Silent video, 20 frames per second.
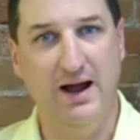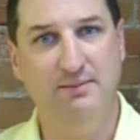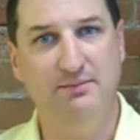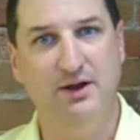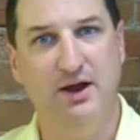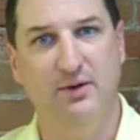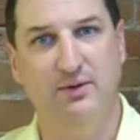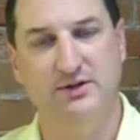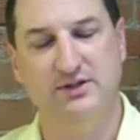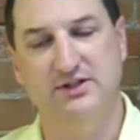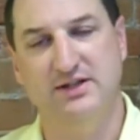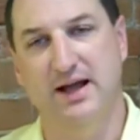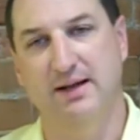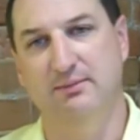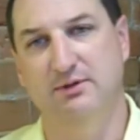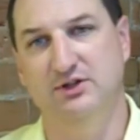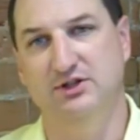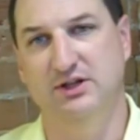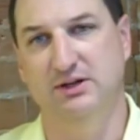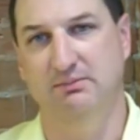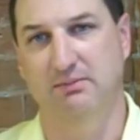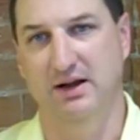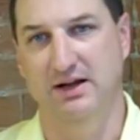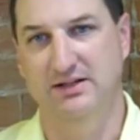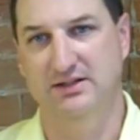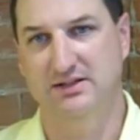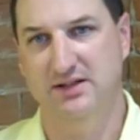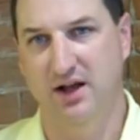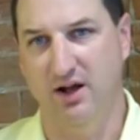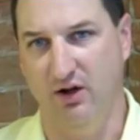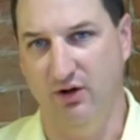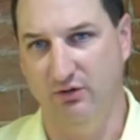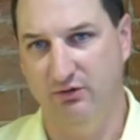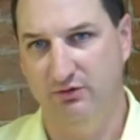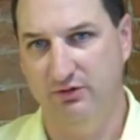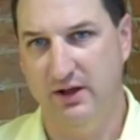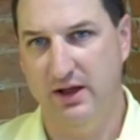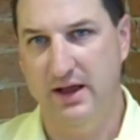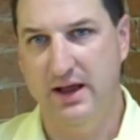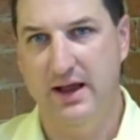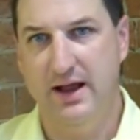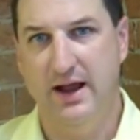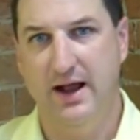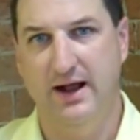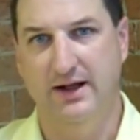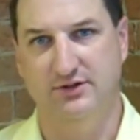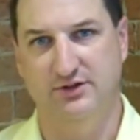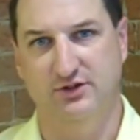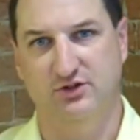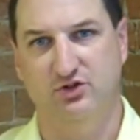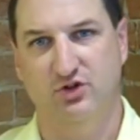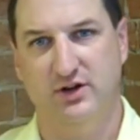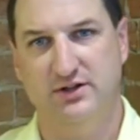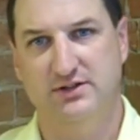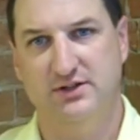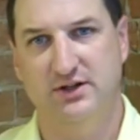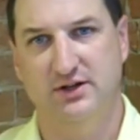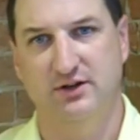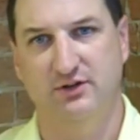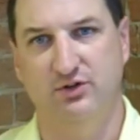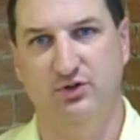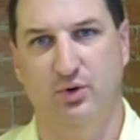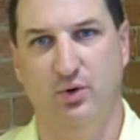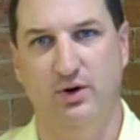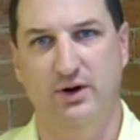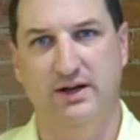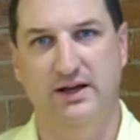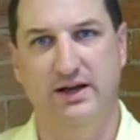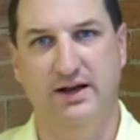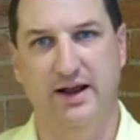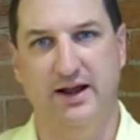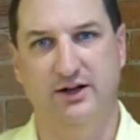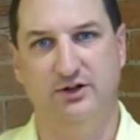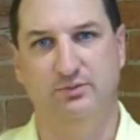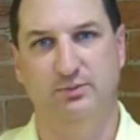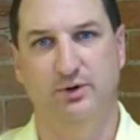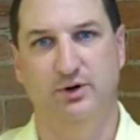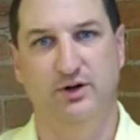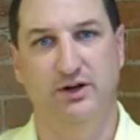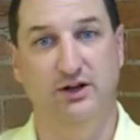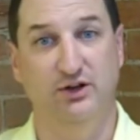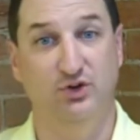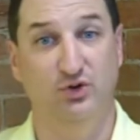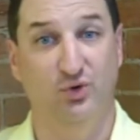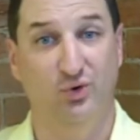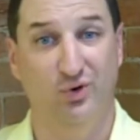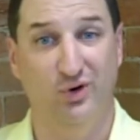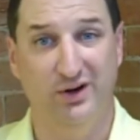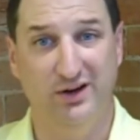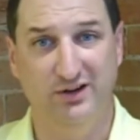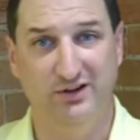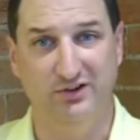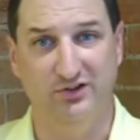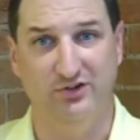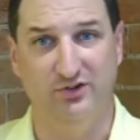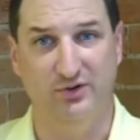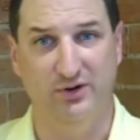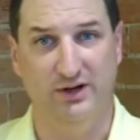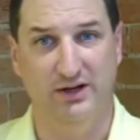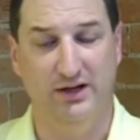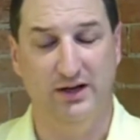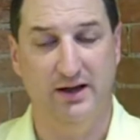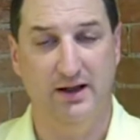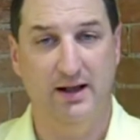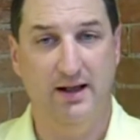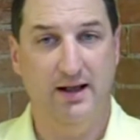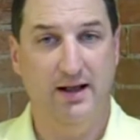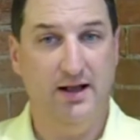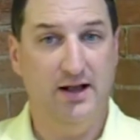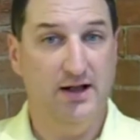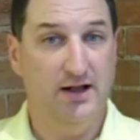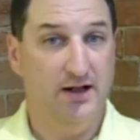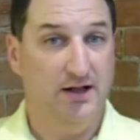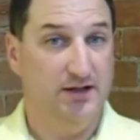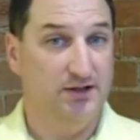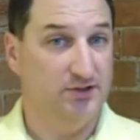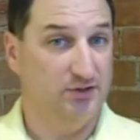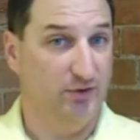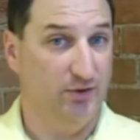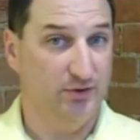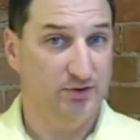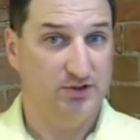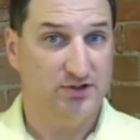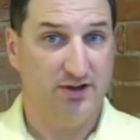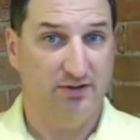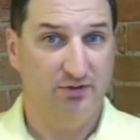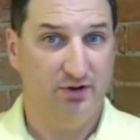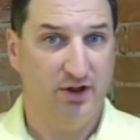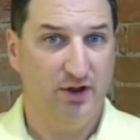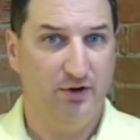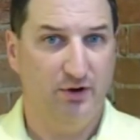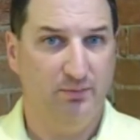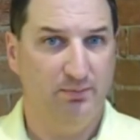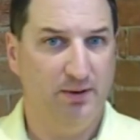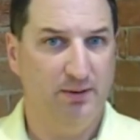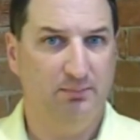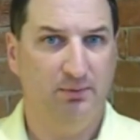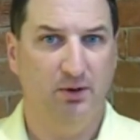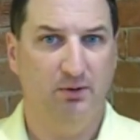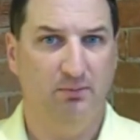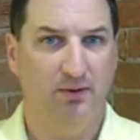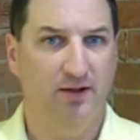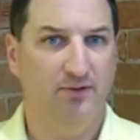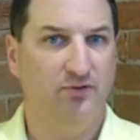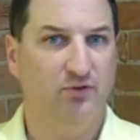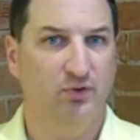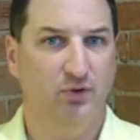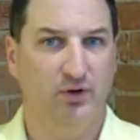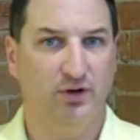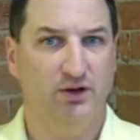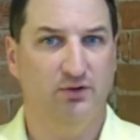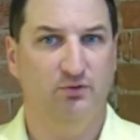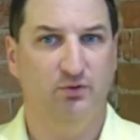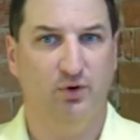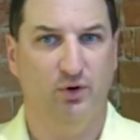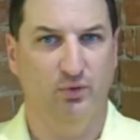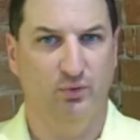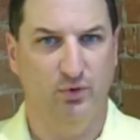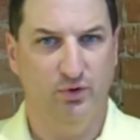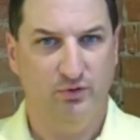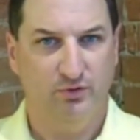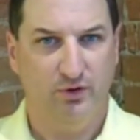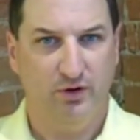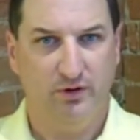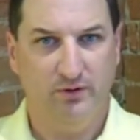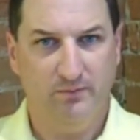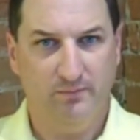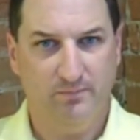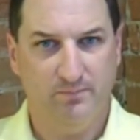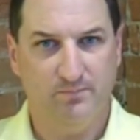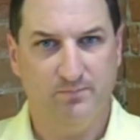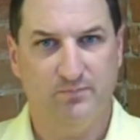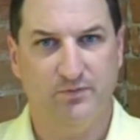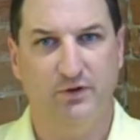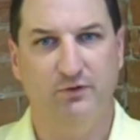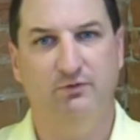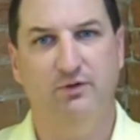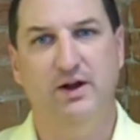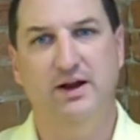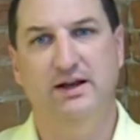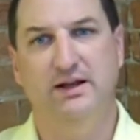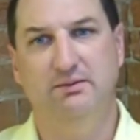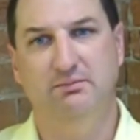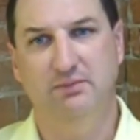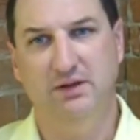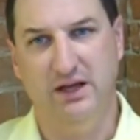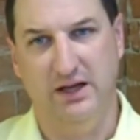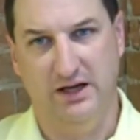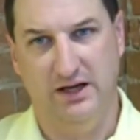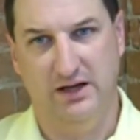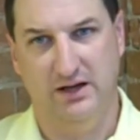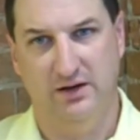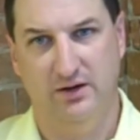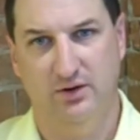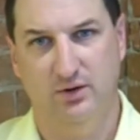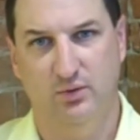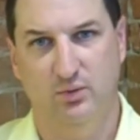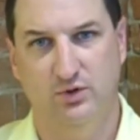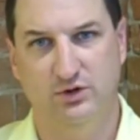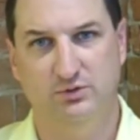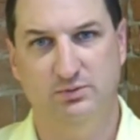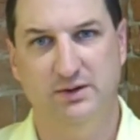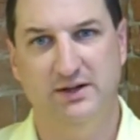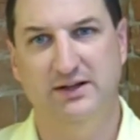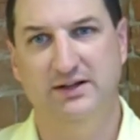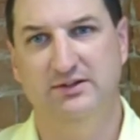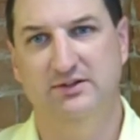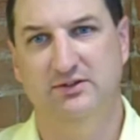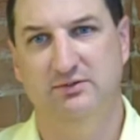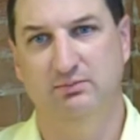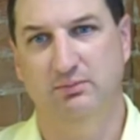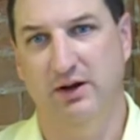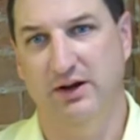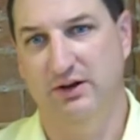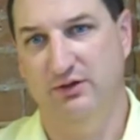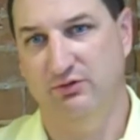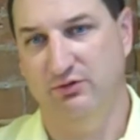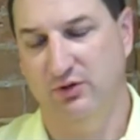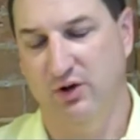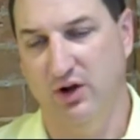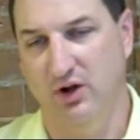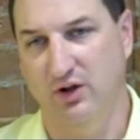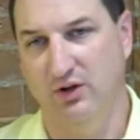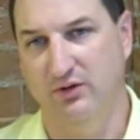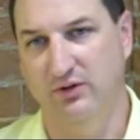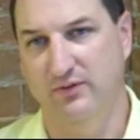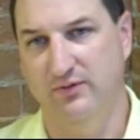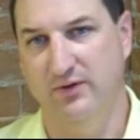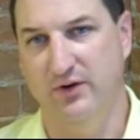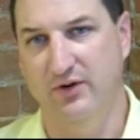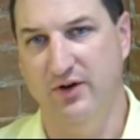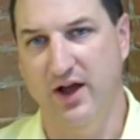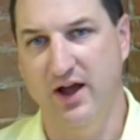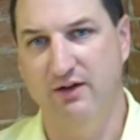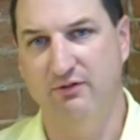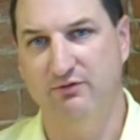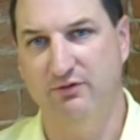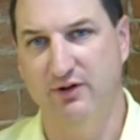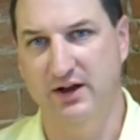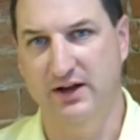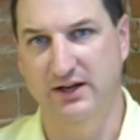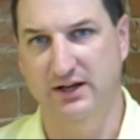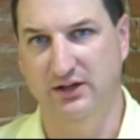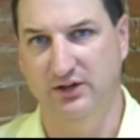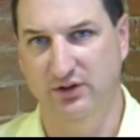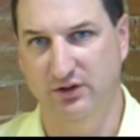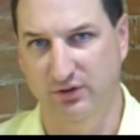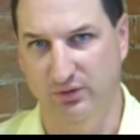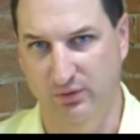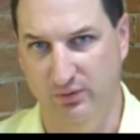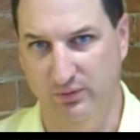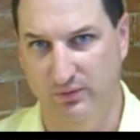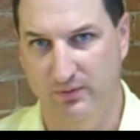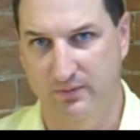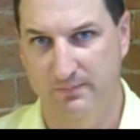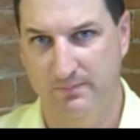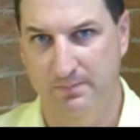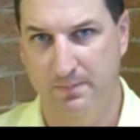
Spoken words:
I'm now establishing myself as a trusted authority and expert in your industry. So those 700 people a month looking for a roofer, they're finding me, which means by default, they're not finding you.